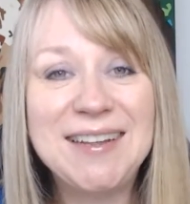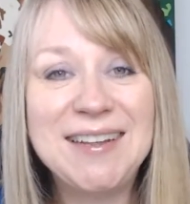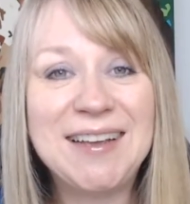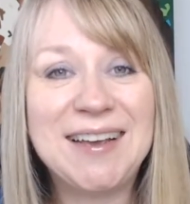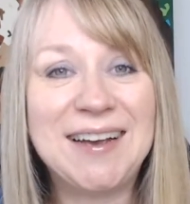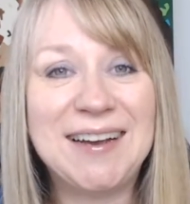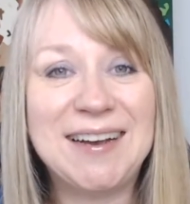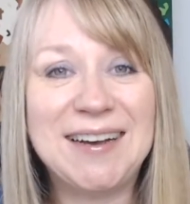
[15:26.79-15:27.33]

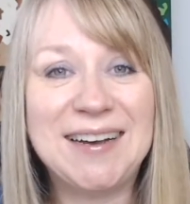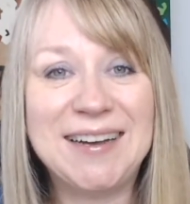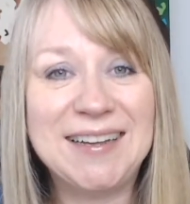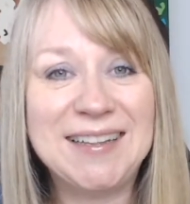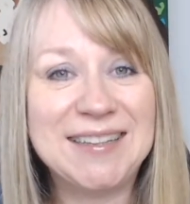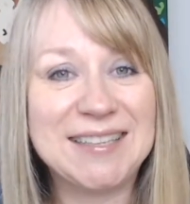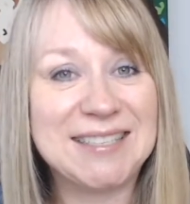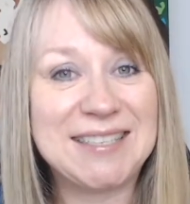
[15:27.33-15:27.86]

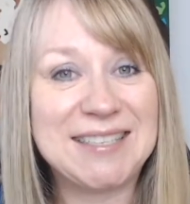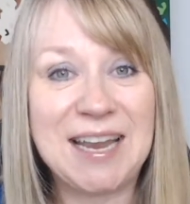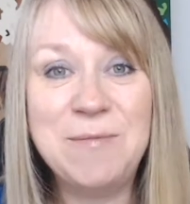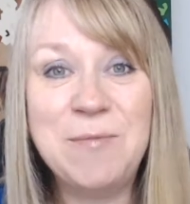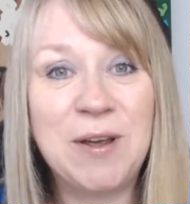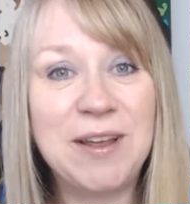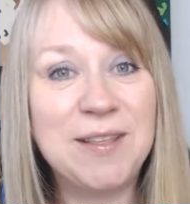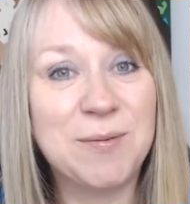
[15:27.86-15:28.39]
the same
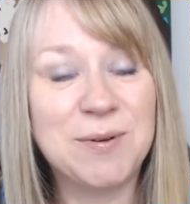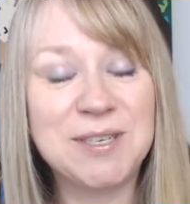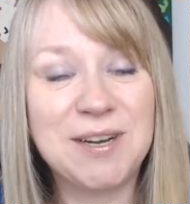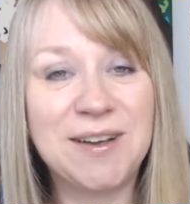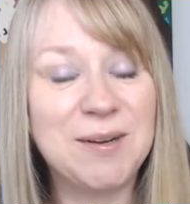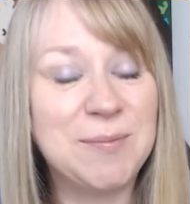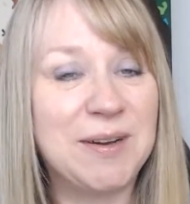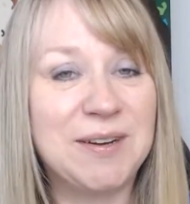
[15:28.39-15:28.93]
way that we're
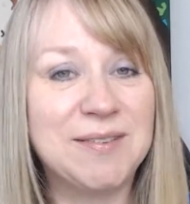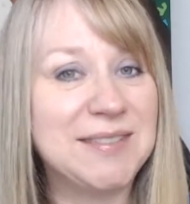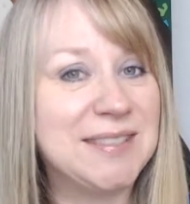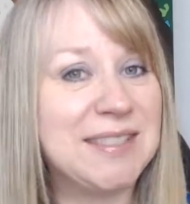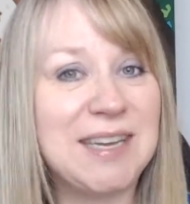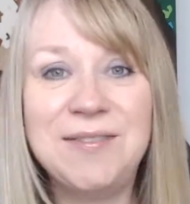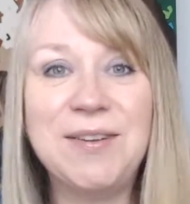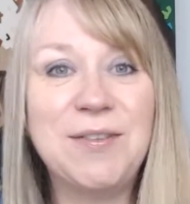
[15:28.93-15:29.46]
taught about
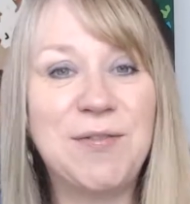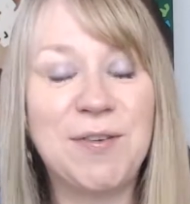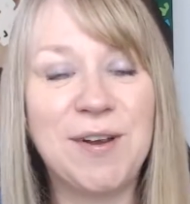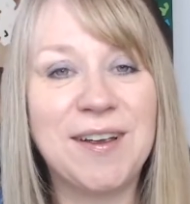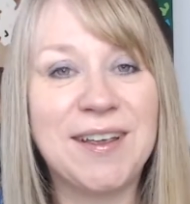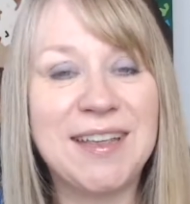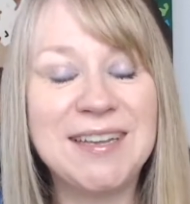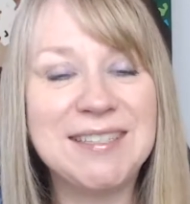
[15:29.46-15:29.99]
saving for
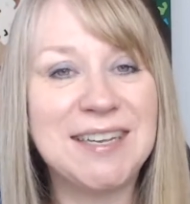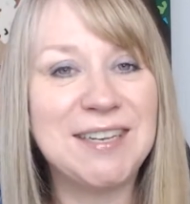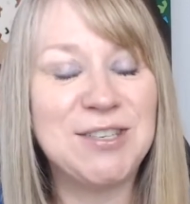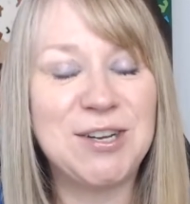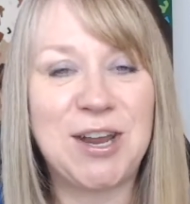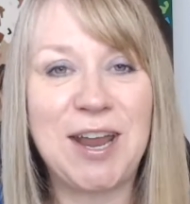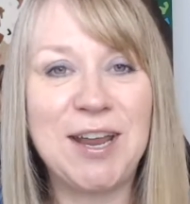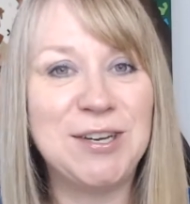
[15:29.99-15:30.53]
our kids'
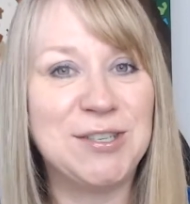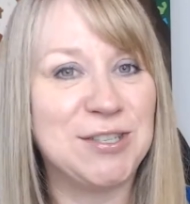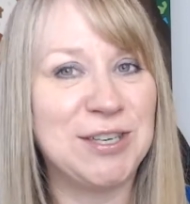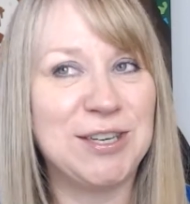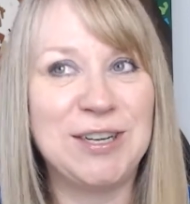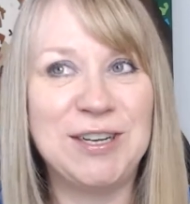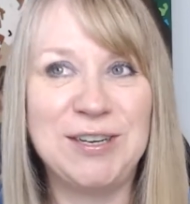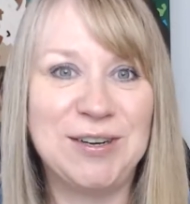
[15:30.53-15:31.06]

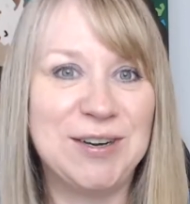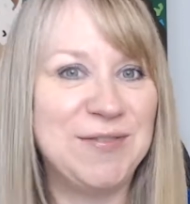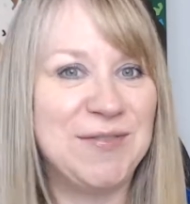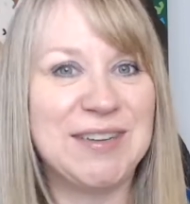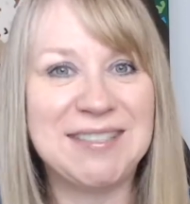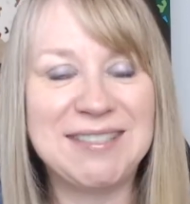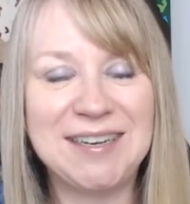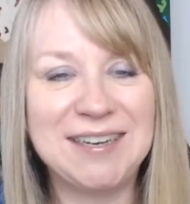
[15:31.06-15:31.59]
education or
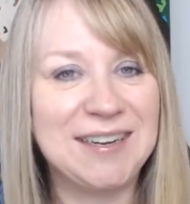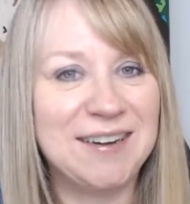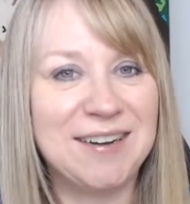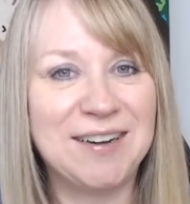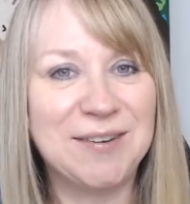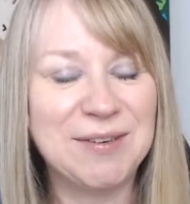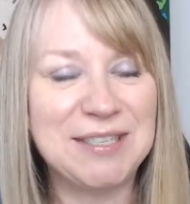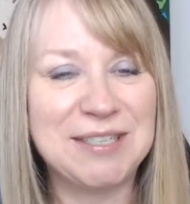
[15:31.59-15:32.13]
investing in
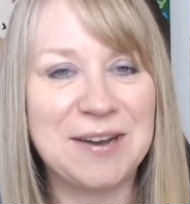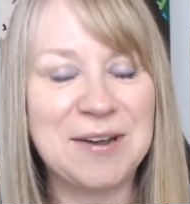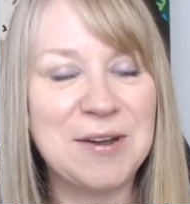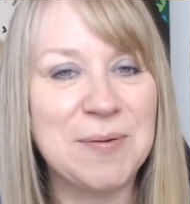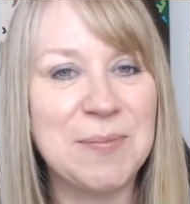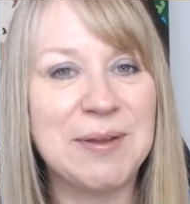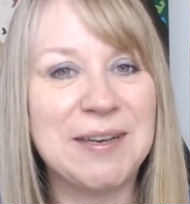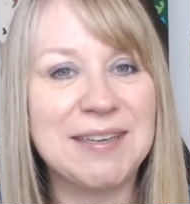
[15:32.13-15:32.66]
our
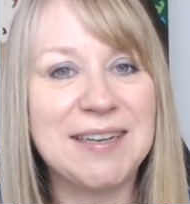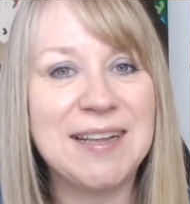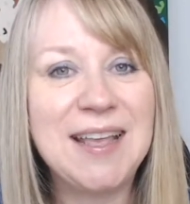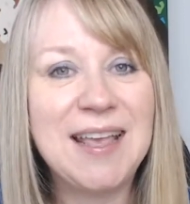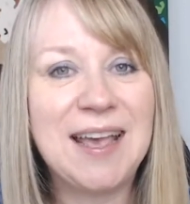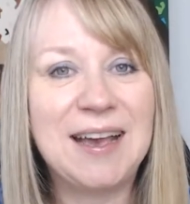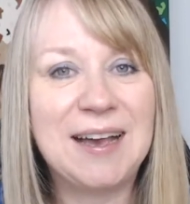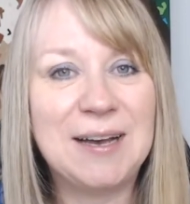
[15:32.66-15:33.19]
retirement.
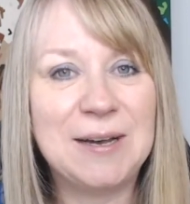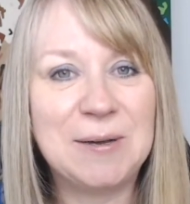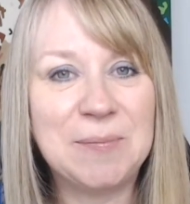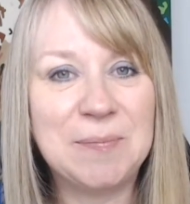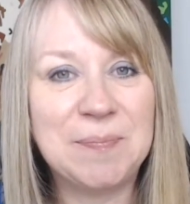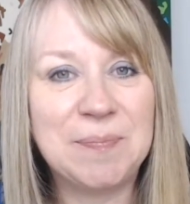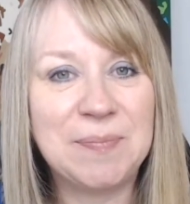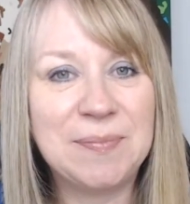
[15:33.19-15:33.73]

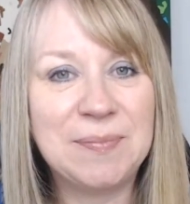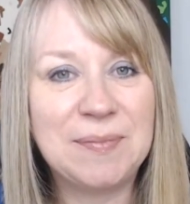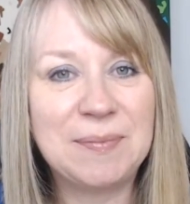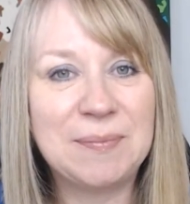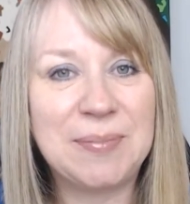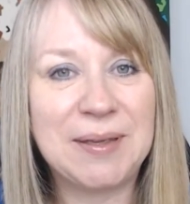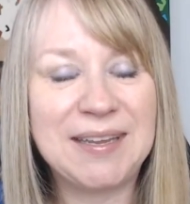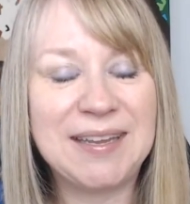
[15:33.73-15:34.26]

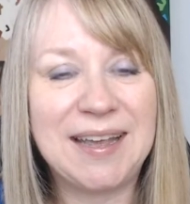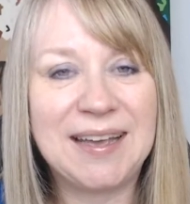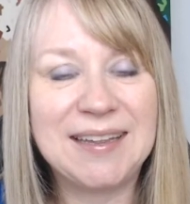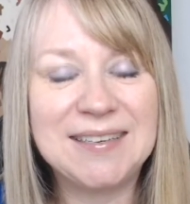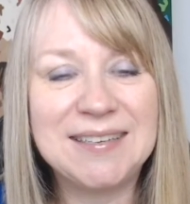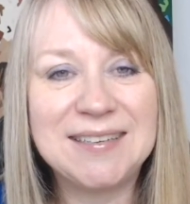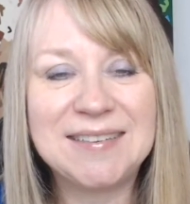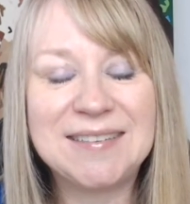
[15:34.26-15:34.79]
But
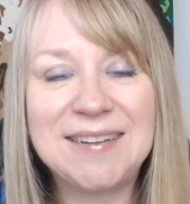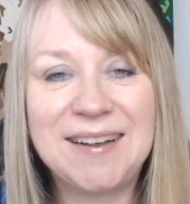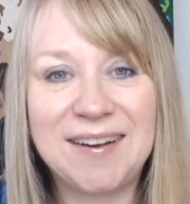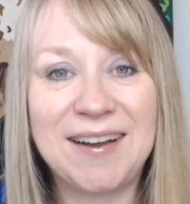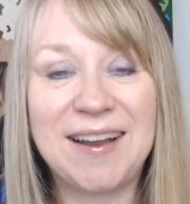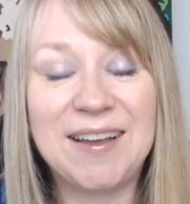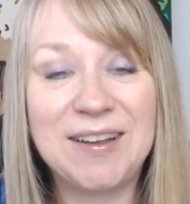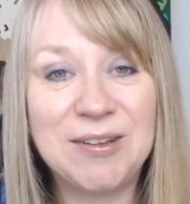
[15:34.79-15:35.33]
yet our
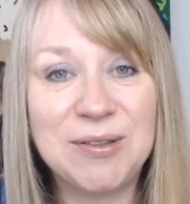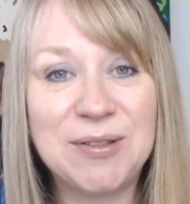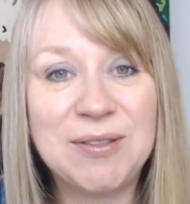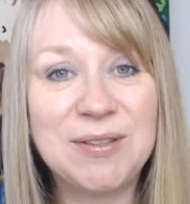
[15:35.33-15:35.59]
health